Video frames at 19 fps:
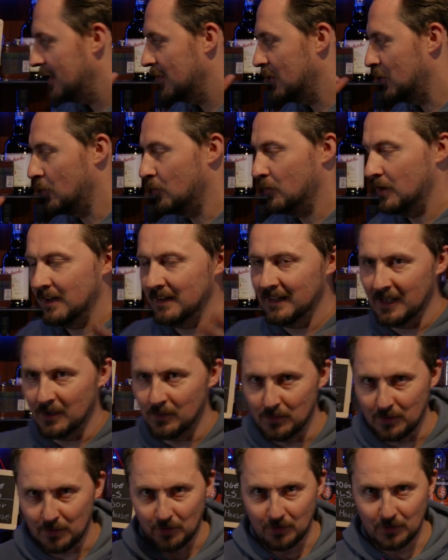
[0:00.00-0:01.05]
They're already
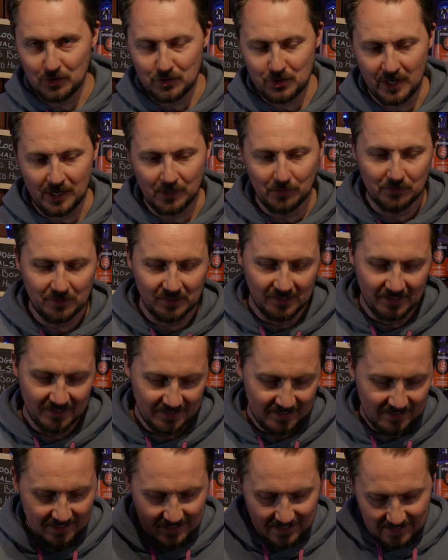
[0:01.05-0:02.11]
out, they're on the shelves.
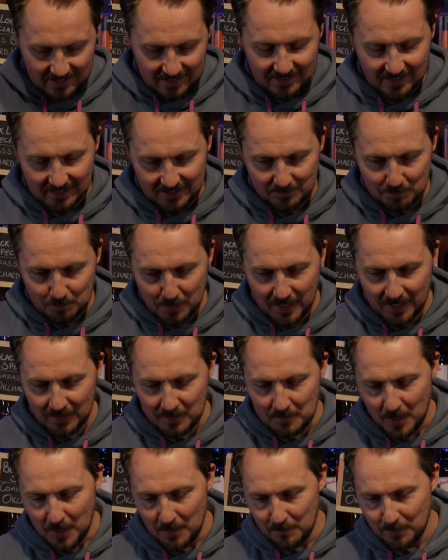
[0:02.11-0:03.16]
Let's pick
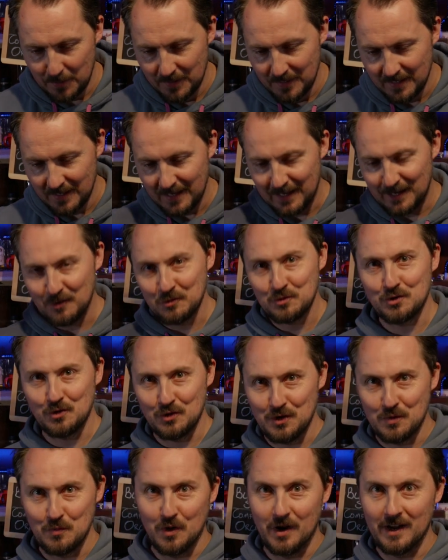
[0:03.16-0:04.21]
them up and I'll
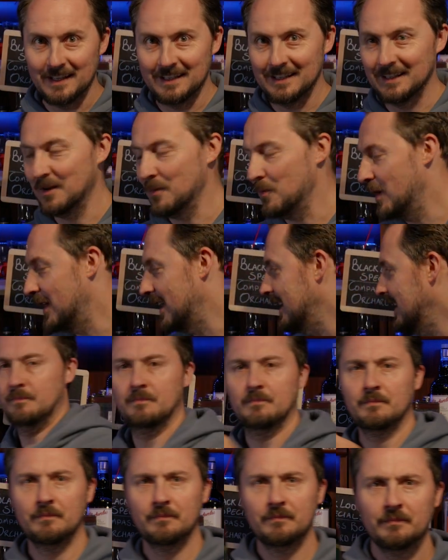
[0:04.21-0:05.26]
show you what I ended up winning.
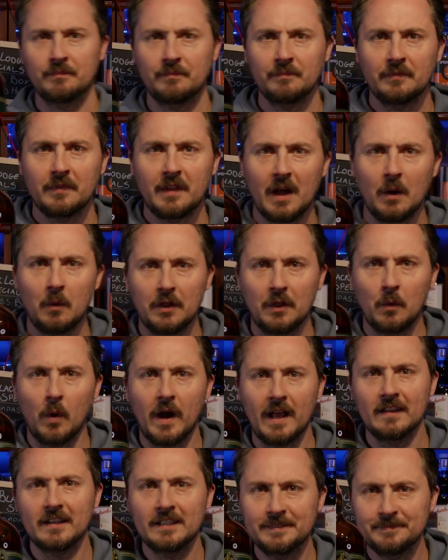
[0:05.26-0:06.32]
I won the
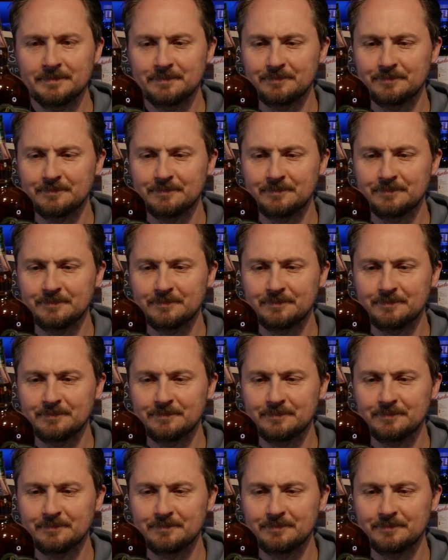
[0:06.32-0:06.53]
Weller.